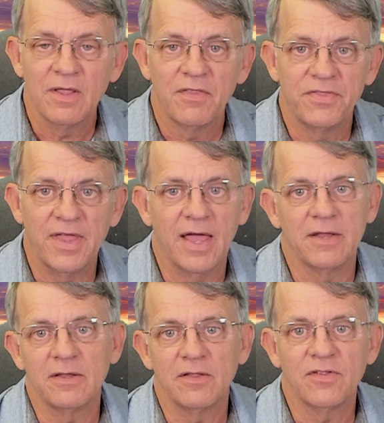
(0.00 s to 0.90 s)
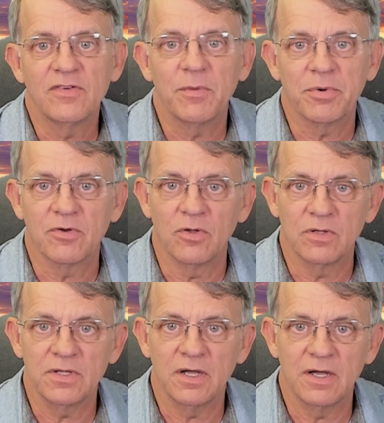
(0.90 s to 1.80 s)
than the
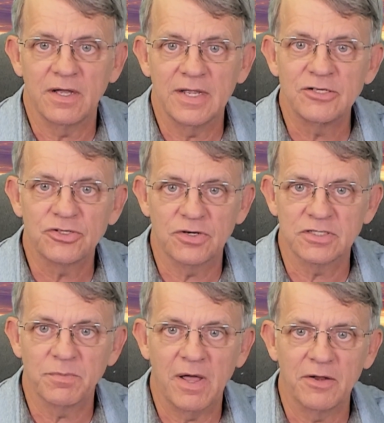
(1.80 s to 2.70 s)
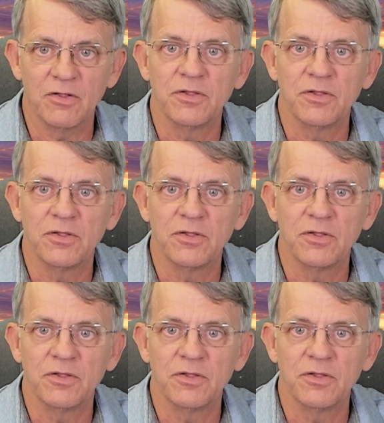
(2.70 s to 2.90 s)
typical insurance model,